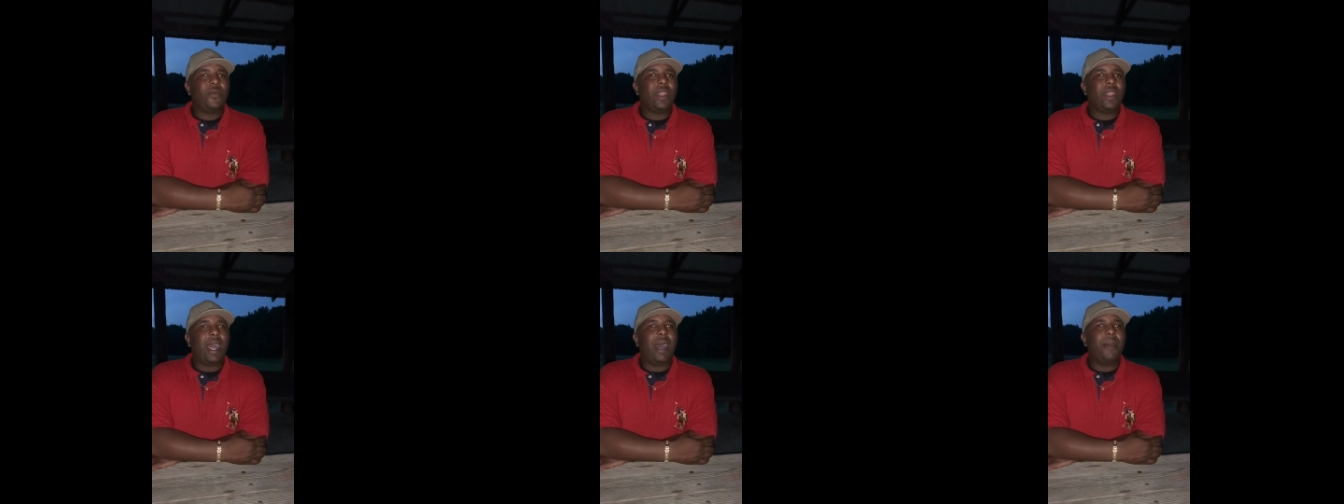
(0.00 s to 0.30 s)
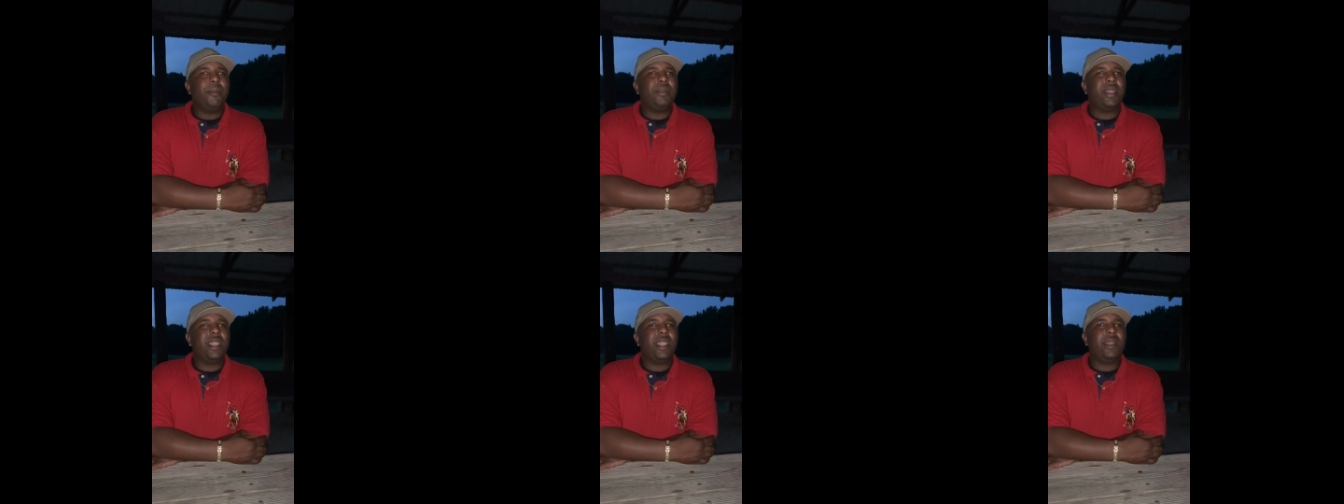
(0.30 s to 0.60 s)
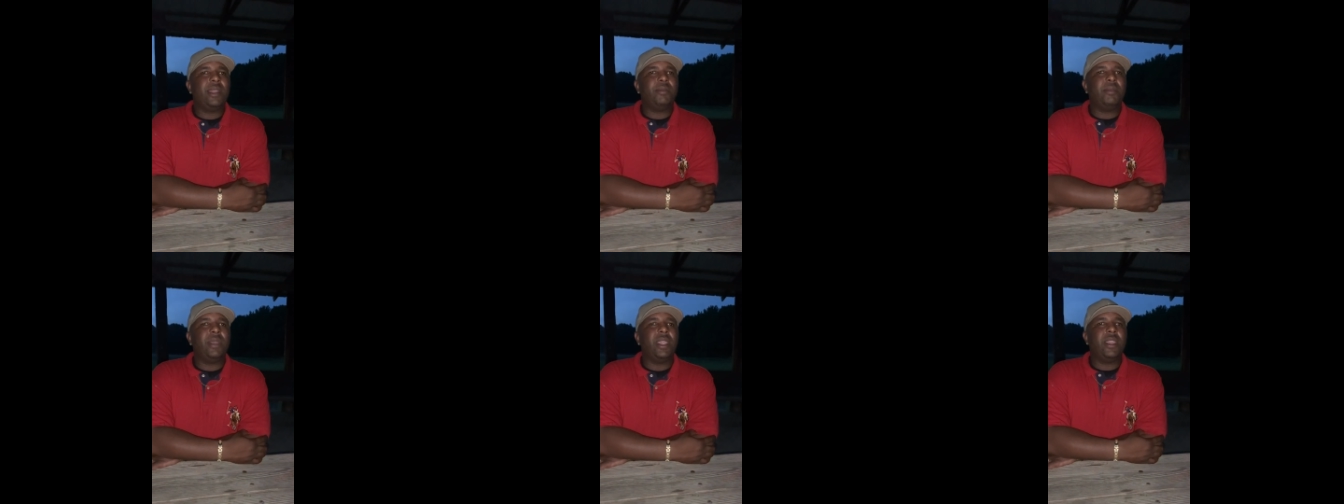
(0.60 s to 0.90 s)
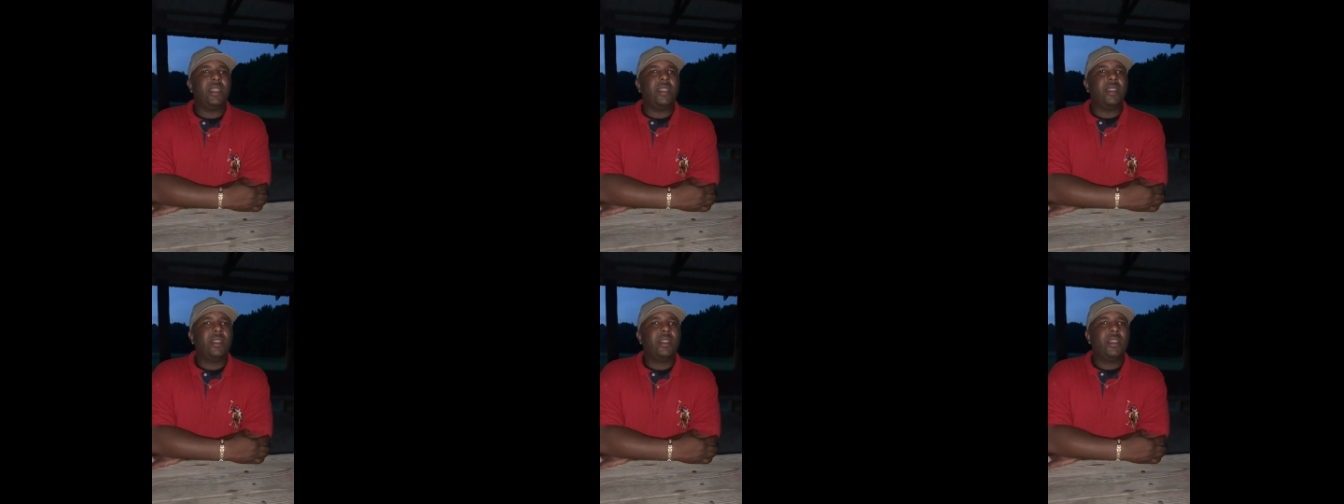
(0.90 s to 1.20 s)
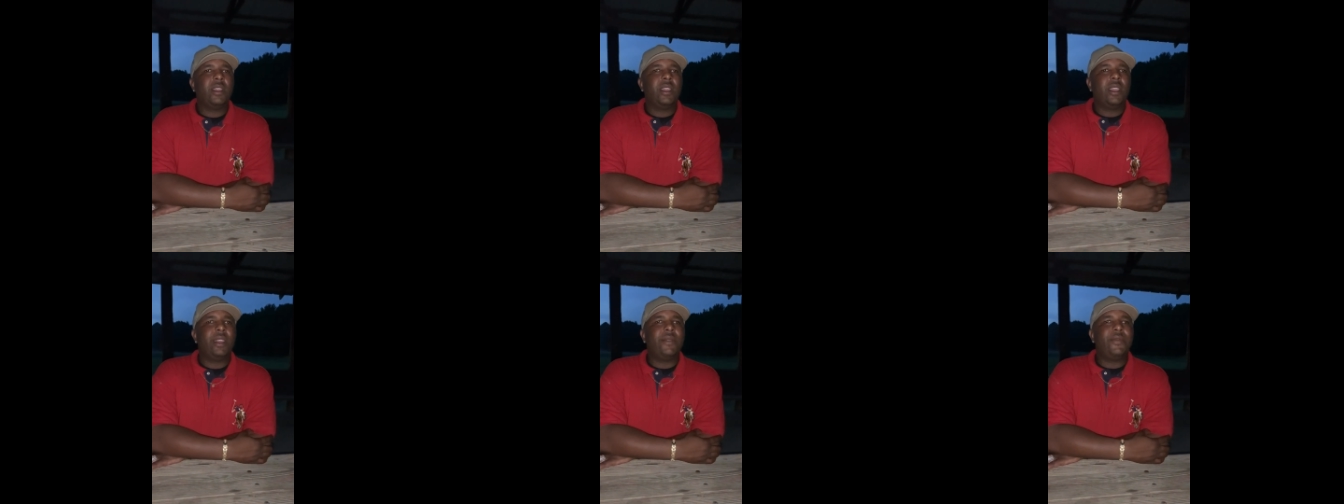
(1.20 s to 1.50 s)
I'm being me.
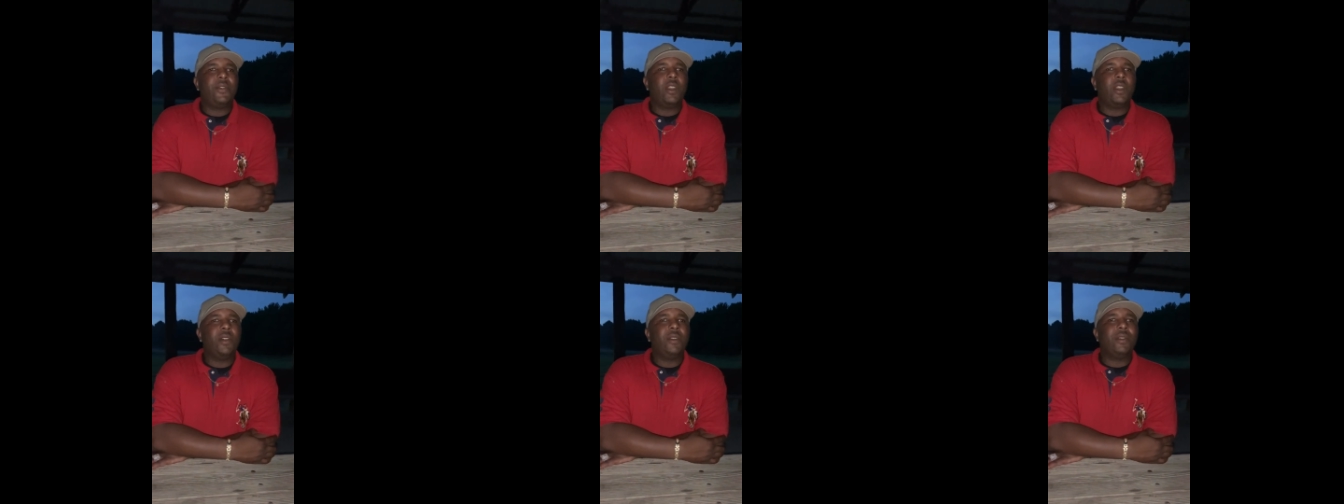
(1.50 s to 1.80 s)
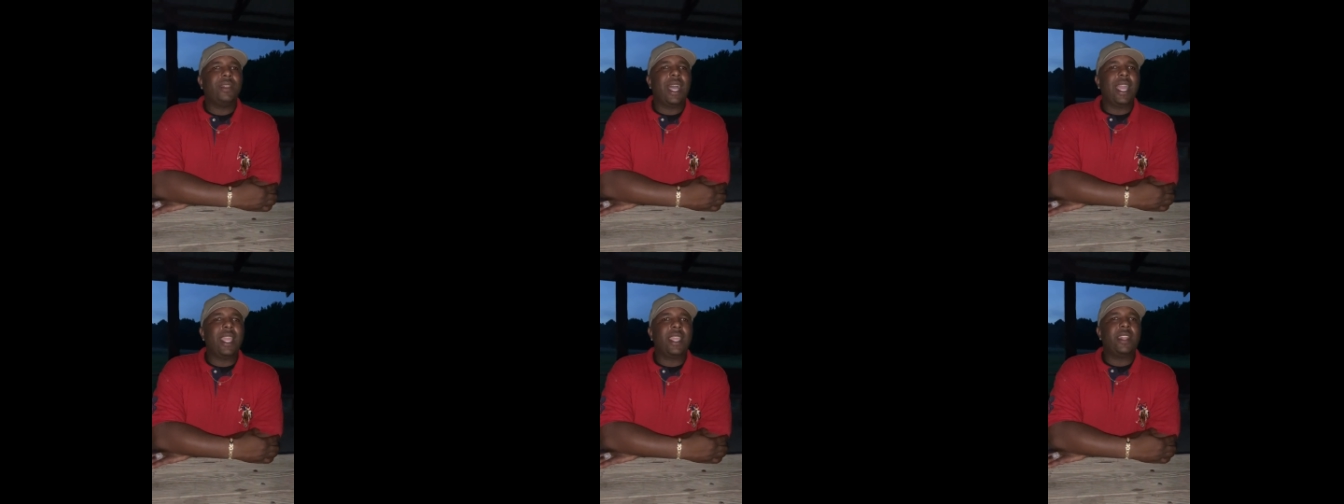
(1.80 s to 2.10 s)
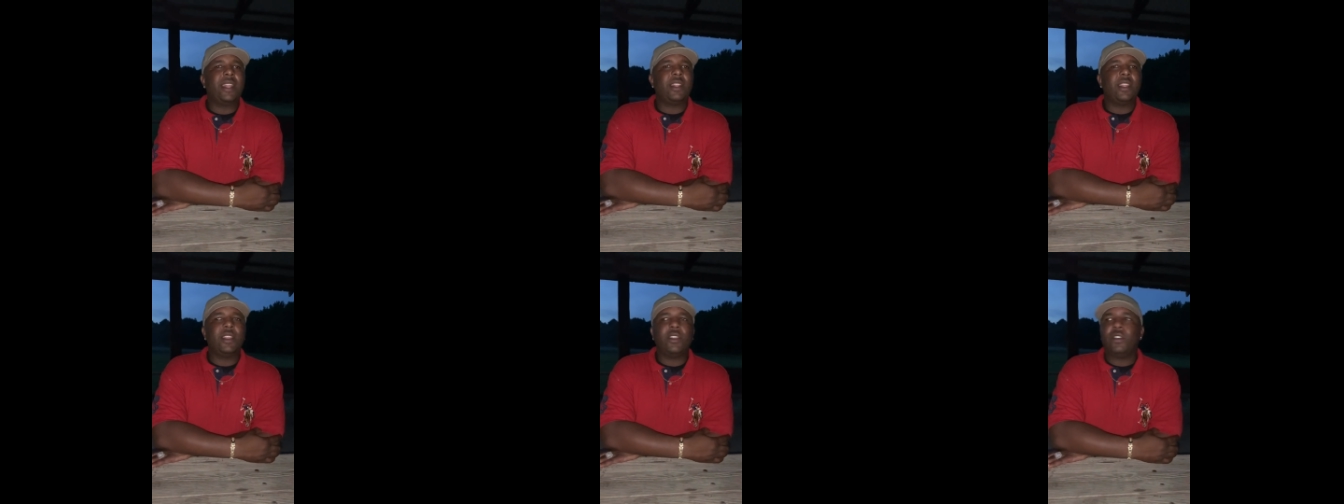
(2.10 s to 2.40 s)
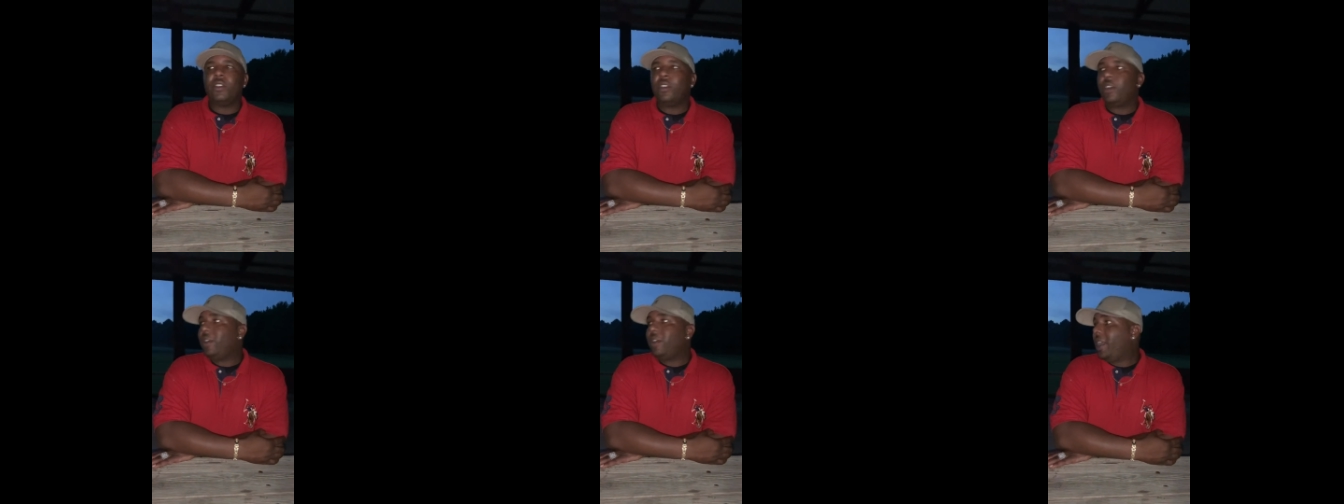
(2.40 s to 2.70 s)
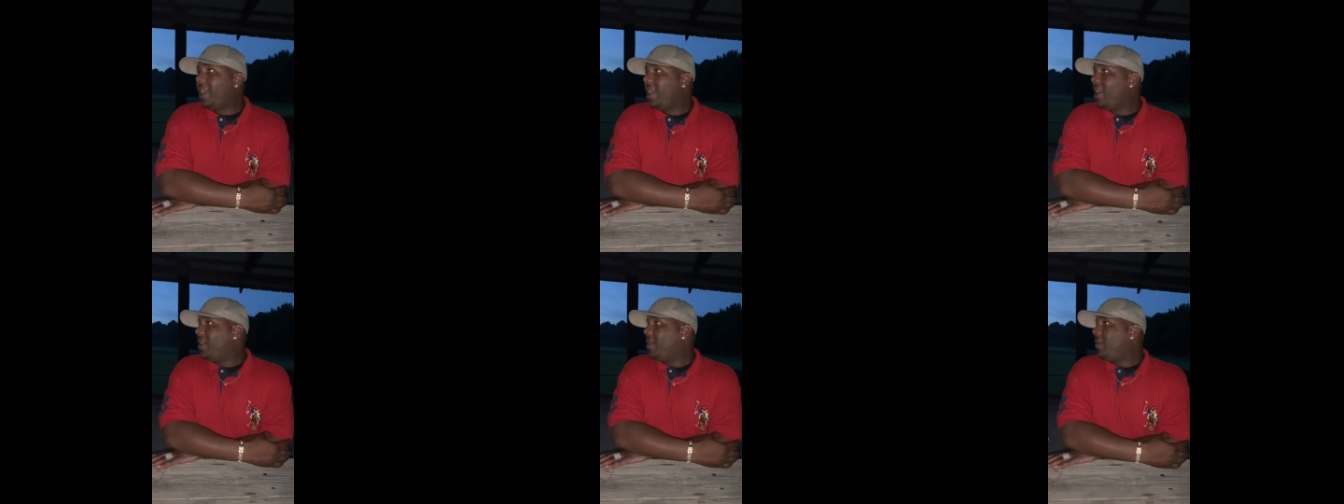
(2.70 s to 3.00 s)
If you don't like it, then
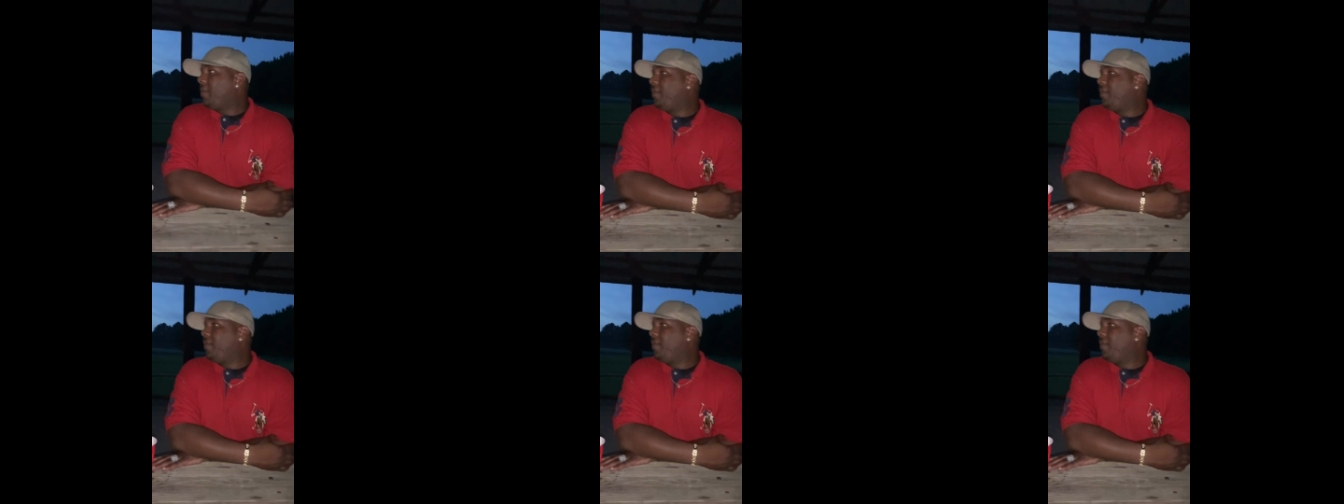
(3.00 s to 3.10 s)
hey,